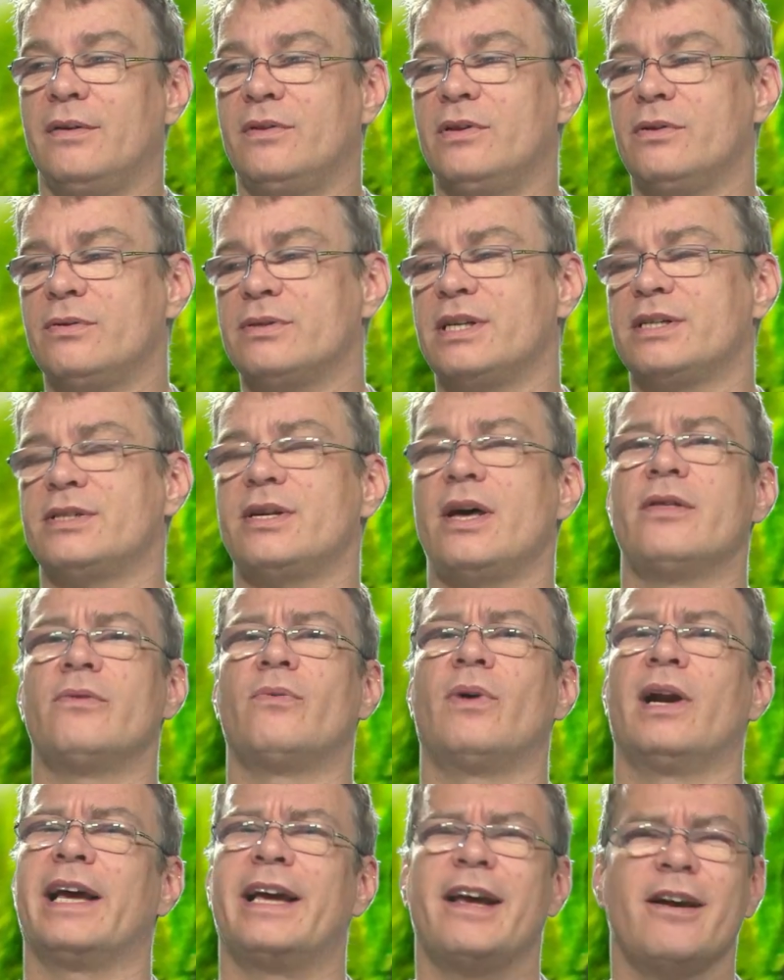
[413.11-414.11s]
There was this other
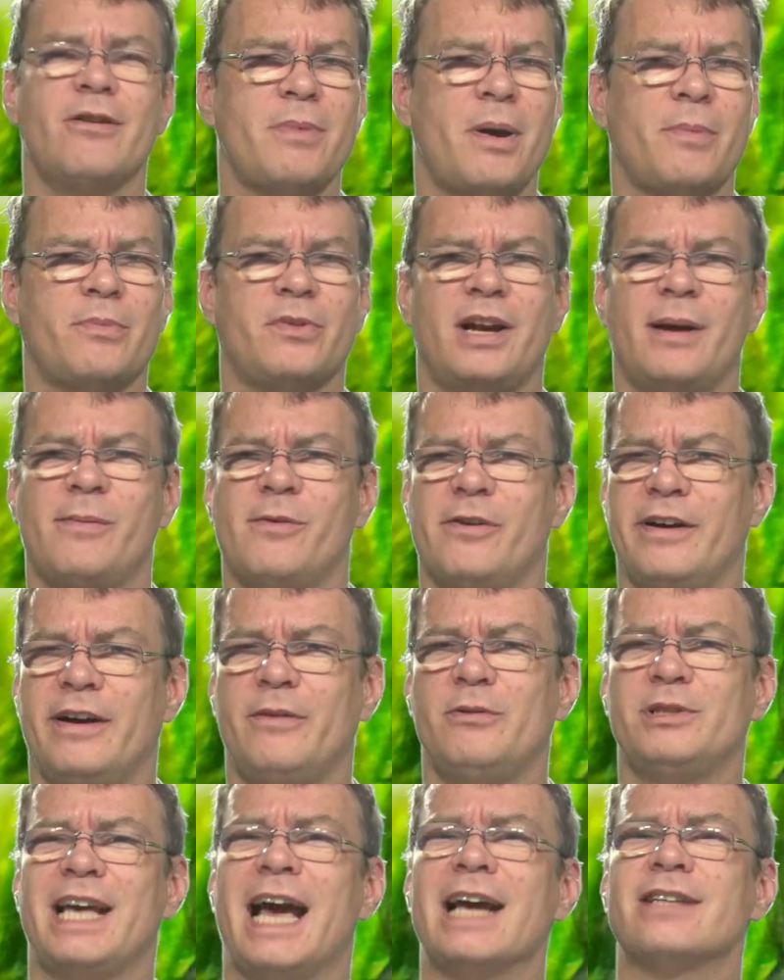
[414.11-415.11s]
one. I can't remember the name of it.
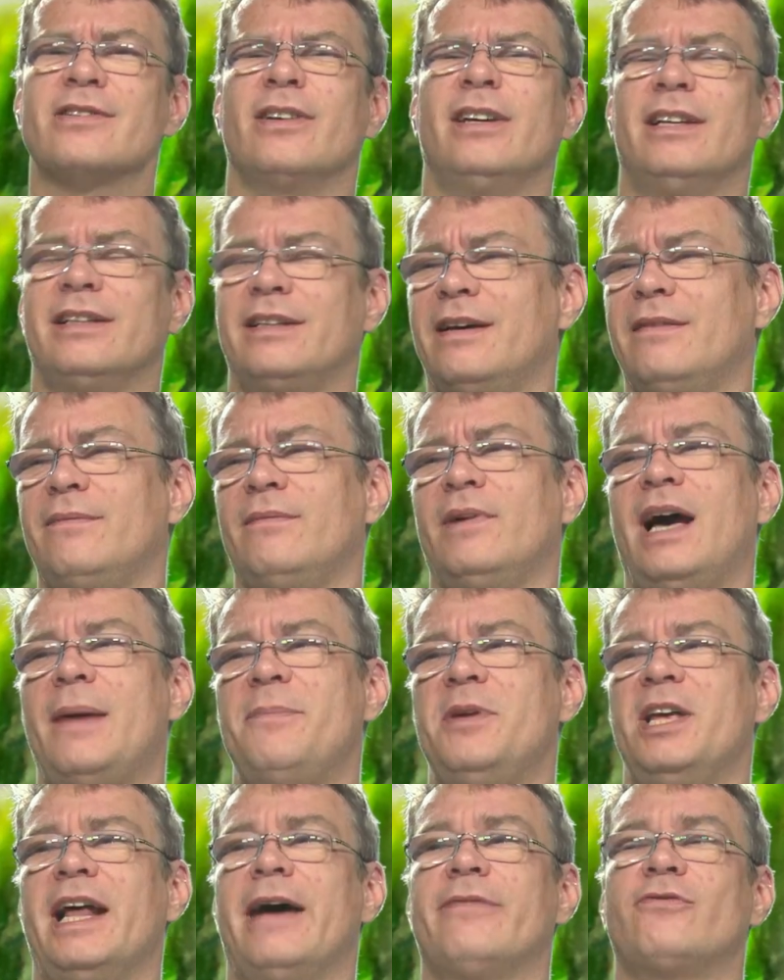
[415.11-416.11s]
It was excellent. I
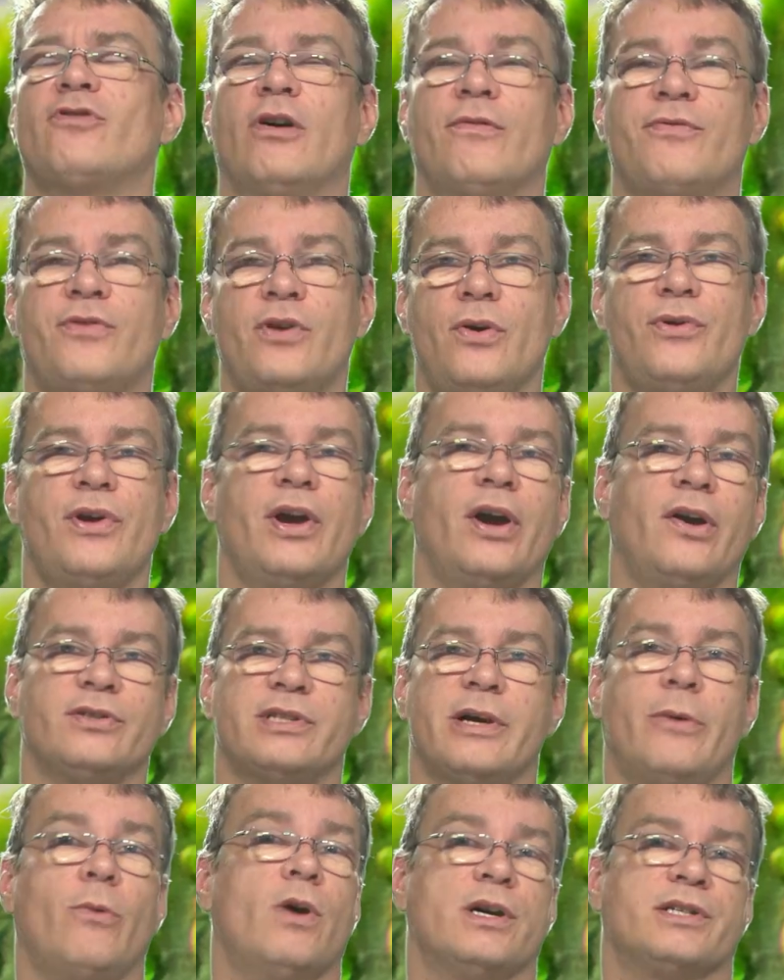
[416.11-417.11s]
mean, after a few
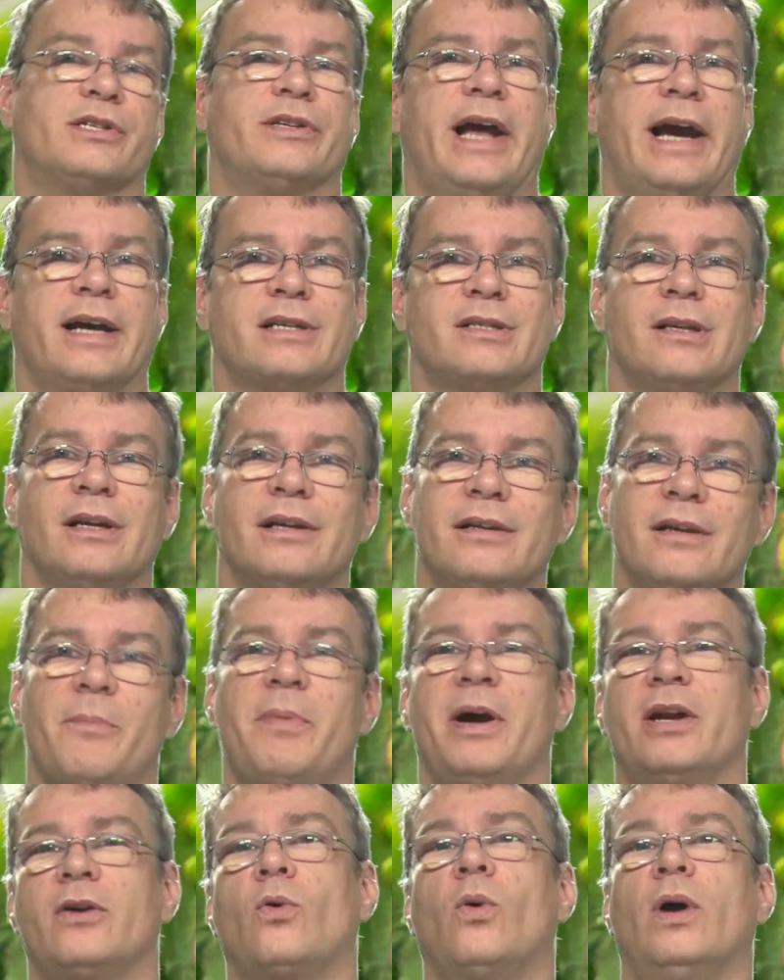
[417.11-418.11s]
years, it wasn't excellent. A
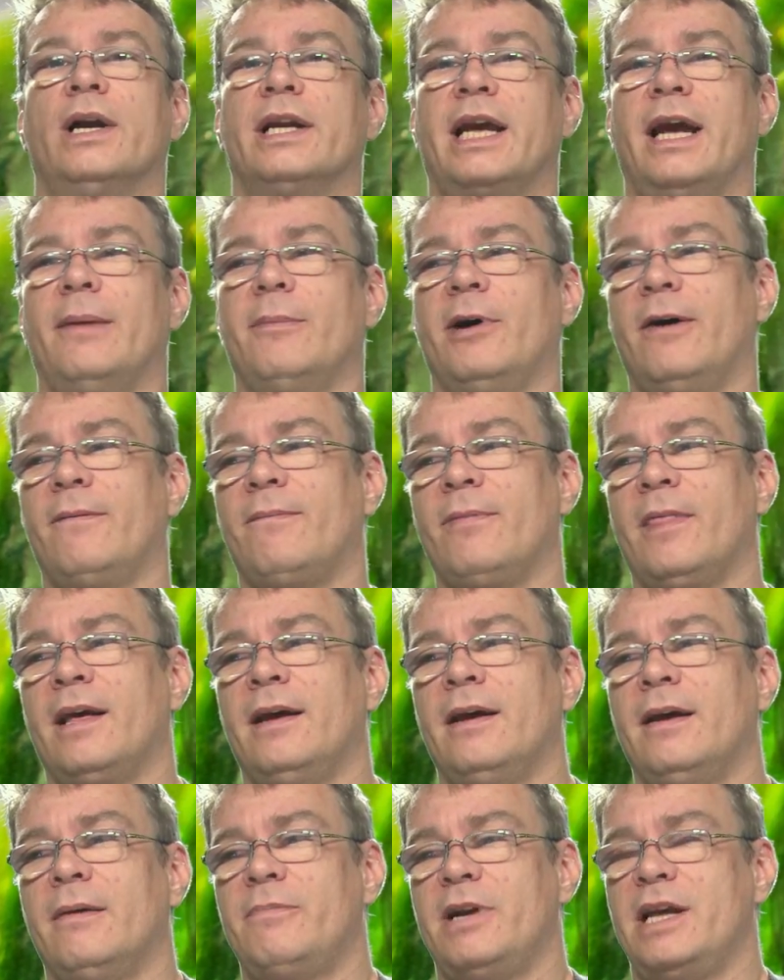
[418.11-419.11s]
better one came out.
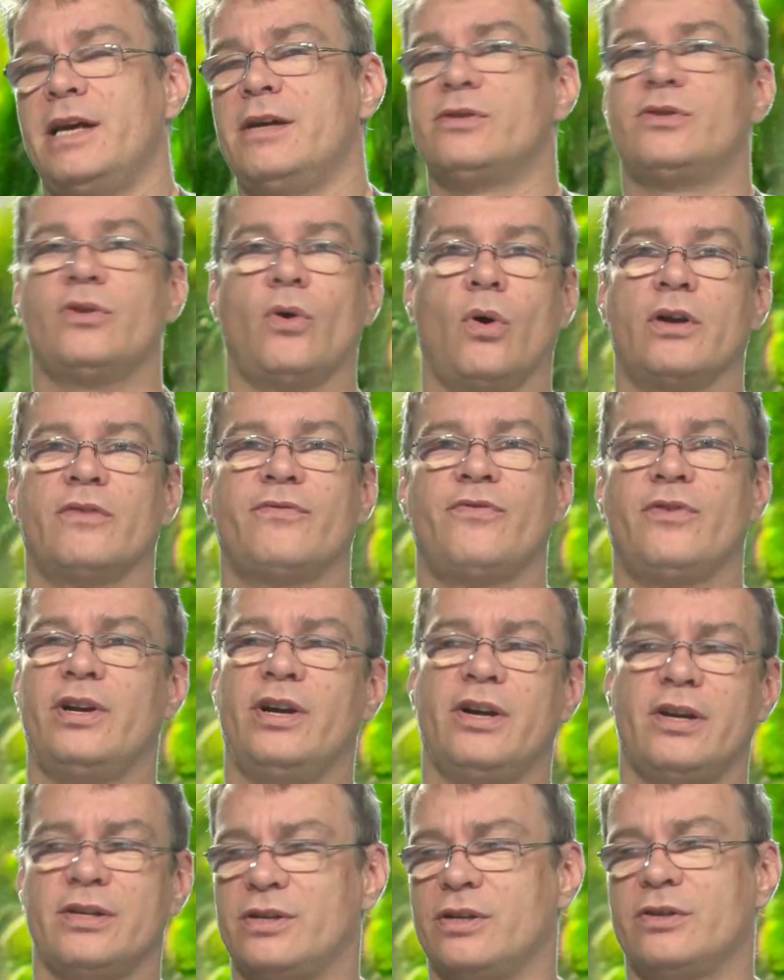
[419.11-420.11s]
But I used Norton for
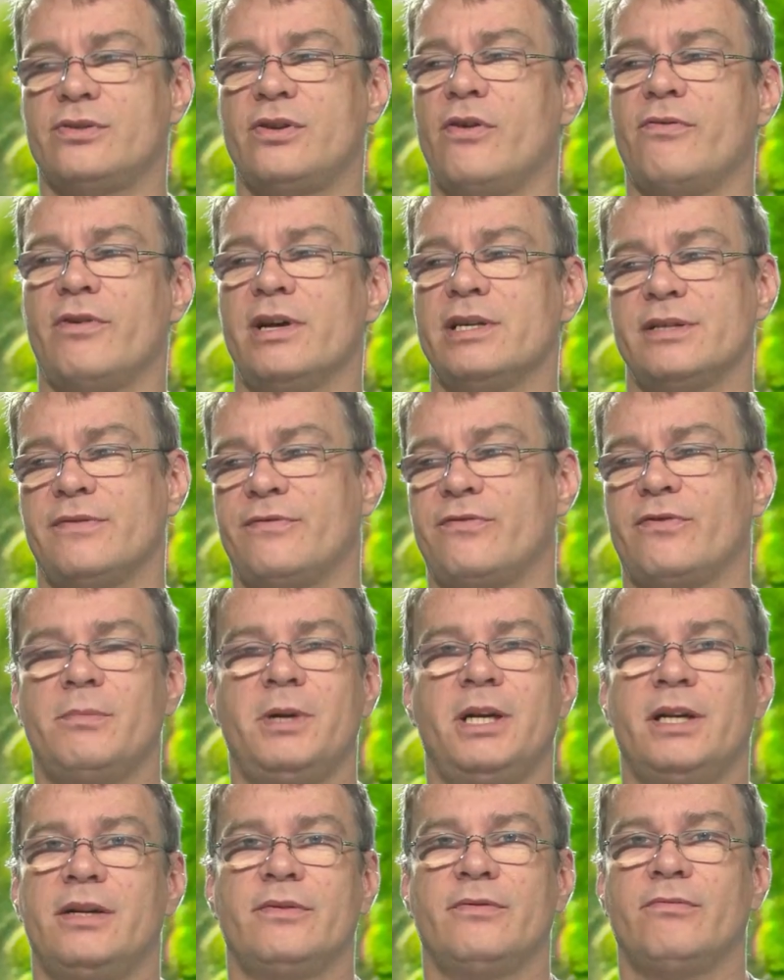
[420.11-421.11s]
years. There's no reason for
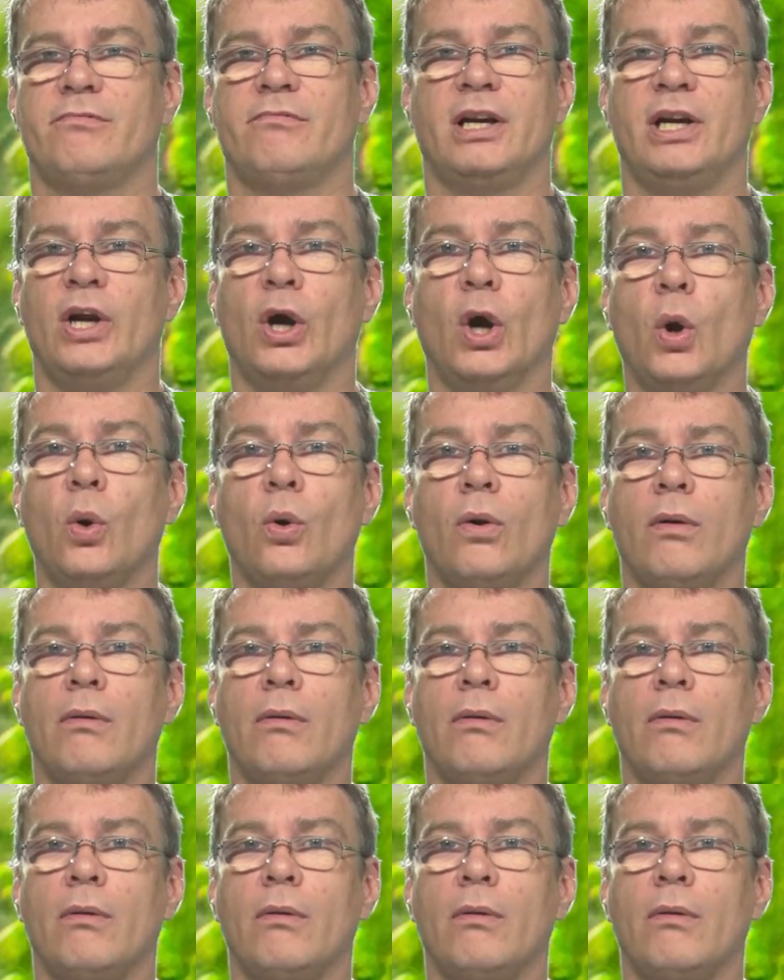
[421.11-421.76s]
me to renew